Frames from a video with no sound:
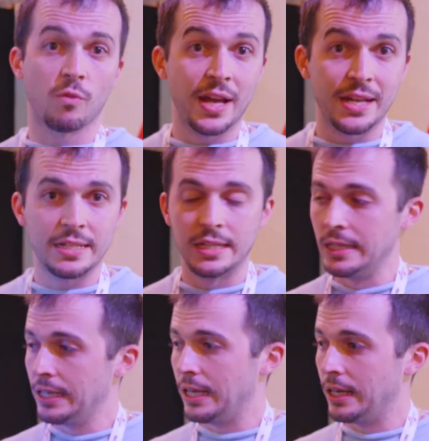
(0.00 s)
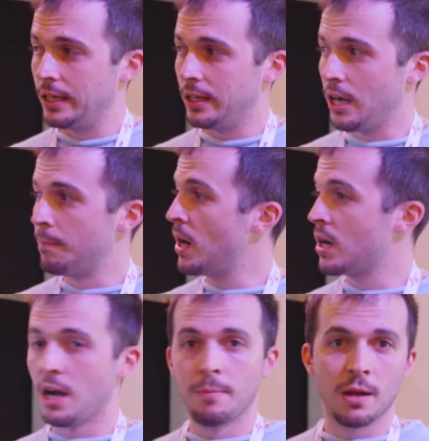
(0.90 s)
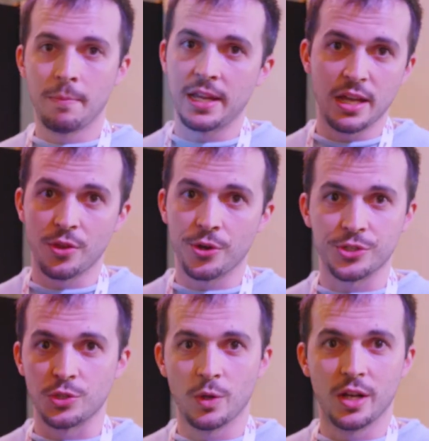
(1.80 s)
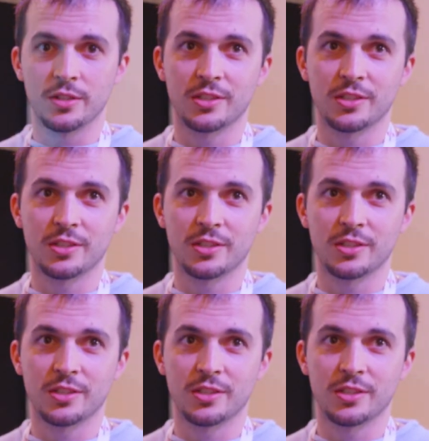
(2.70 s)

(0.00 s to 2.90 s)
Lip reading: Red, among many others as well.